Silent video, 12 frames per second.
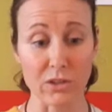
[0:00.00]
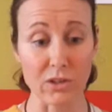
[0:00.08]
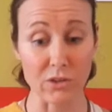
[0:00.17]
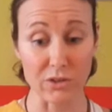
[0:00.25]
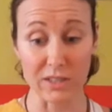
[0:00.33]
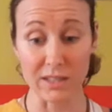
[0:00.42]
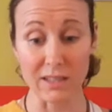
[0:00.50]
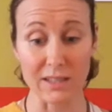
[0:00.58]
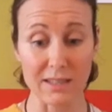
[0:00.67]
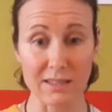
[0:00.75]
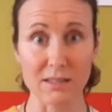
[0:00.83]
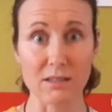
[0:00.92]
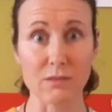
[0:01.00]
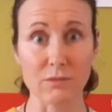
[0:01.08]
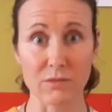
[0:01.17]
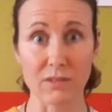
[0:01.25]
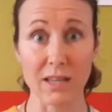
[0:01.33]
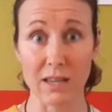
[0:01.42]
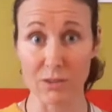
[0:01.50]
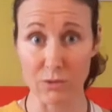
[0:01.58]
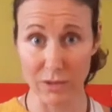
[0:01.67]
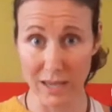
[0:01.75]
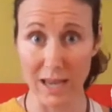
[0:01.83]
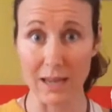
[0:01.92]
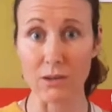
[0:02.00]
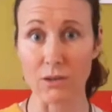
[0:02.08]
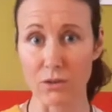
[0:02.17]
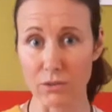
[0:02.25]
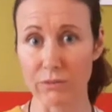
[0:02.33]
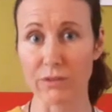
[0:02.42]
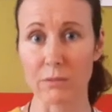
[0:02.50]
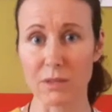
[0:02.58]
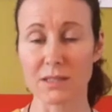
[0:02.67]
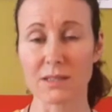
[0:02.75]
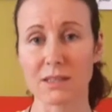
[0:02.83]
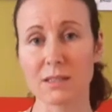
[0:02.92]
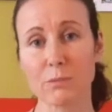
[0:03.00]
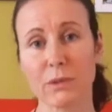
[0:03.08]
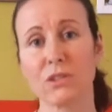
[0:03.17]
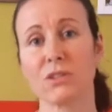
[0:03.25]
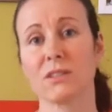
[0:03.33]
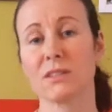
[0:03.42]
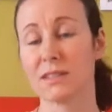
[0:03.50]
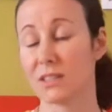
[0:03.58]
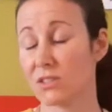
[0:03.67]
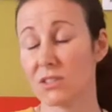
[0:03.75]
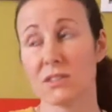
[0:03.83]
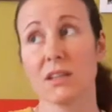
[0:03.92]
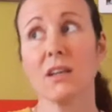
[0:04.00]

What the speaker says: learning the lessons that you can learn from this experience, such as